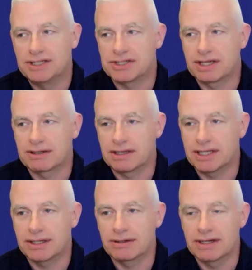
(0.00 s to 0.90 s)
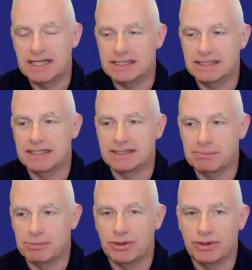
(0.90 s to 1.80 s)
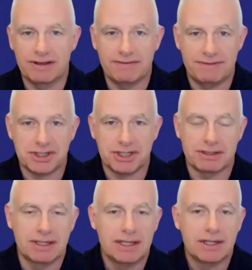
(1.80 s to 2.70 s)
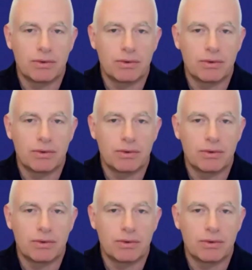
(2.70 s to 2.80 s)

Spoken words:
just a clear, easy, simple, efficient